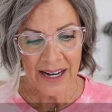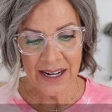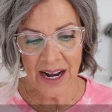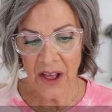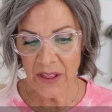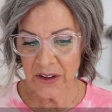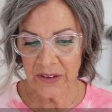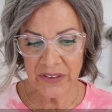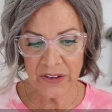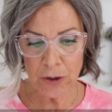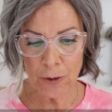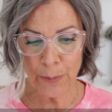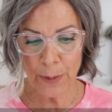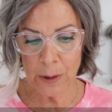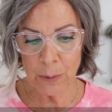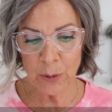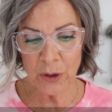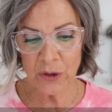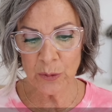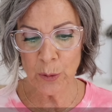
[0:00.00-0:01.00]
Now the
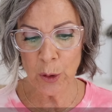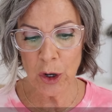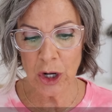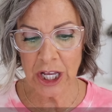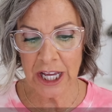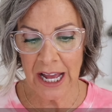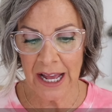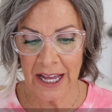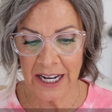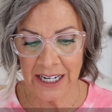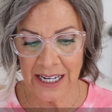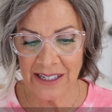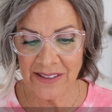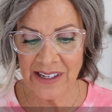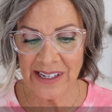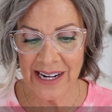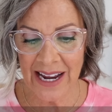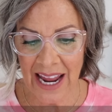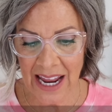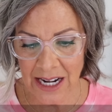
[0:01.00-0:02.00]
serpent was more cunning
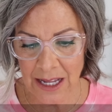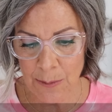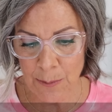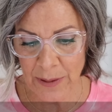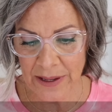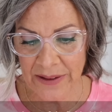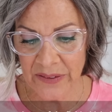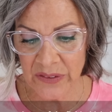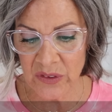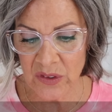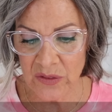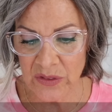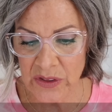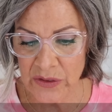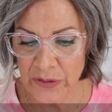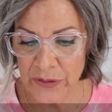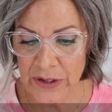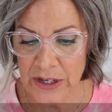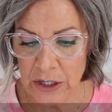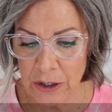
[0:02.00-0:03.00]
than any beast of the
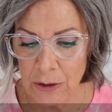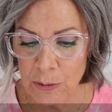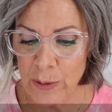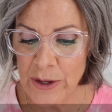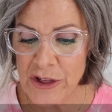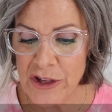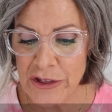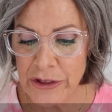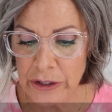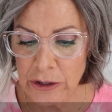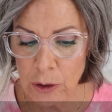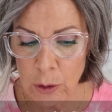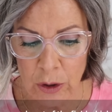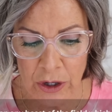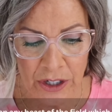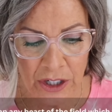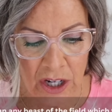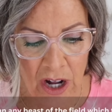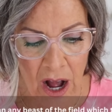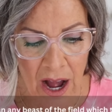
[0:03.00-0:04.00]
field which the
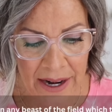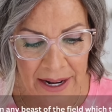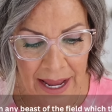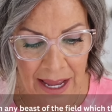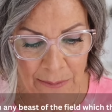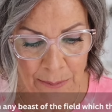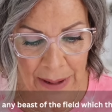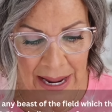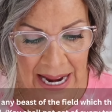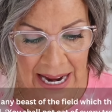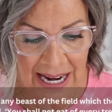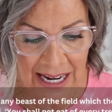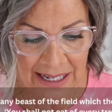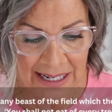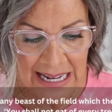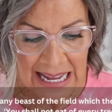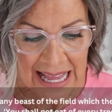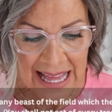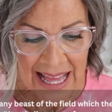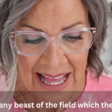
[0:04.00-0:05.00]
Lord God had made.
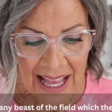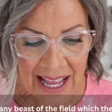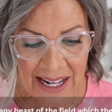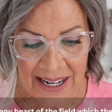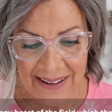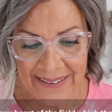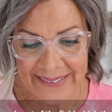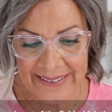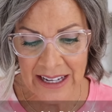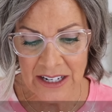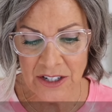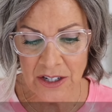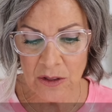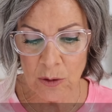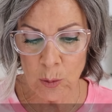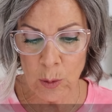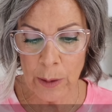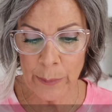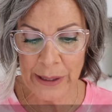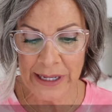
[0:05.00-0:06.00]
And he said to
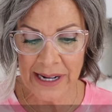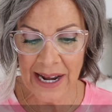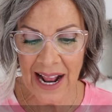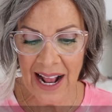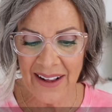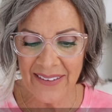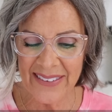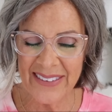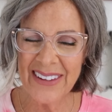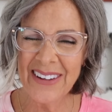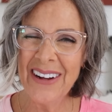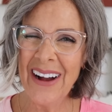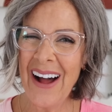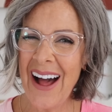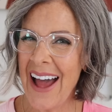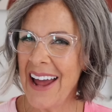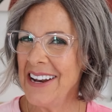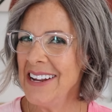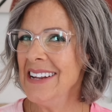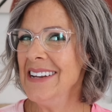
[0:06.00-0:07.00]
the woman, Has
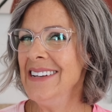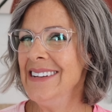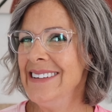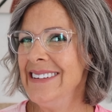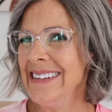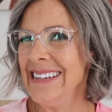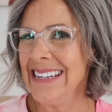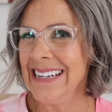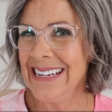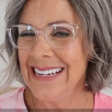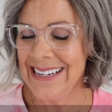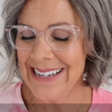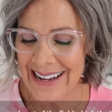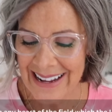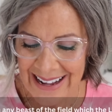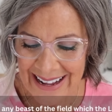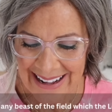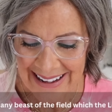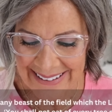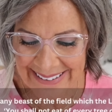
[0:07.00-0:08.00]
God indeed
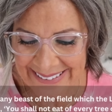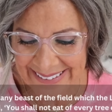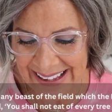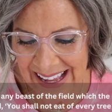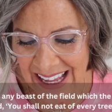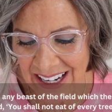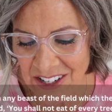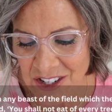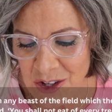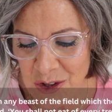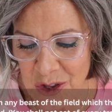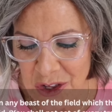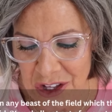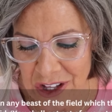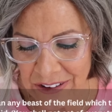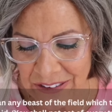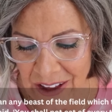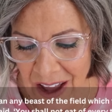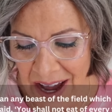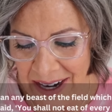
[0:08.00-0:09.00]
said, You
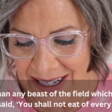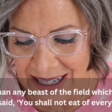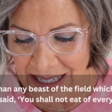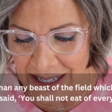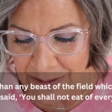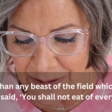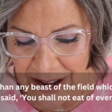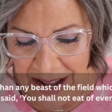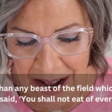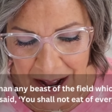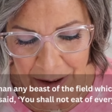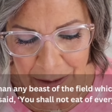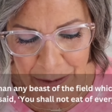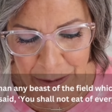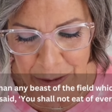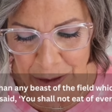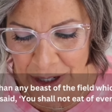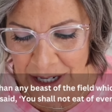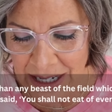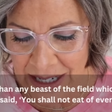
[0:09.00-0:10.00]
shall not eat of
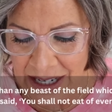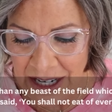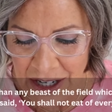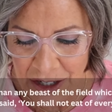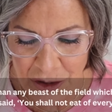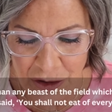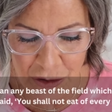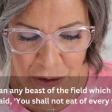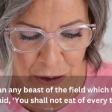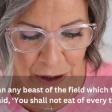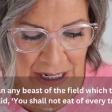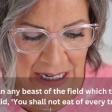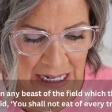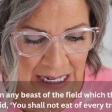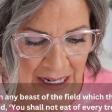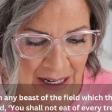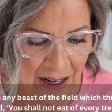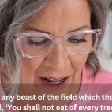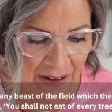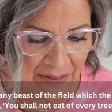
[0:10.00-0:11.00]
every
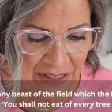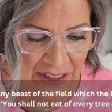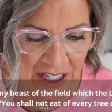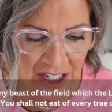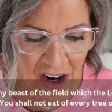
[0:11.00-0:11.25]
tree of the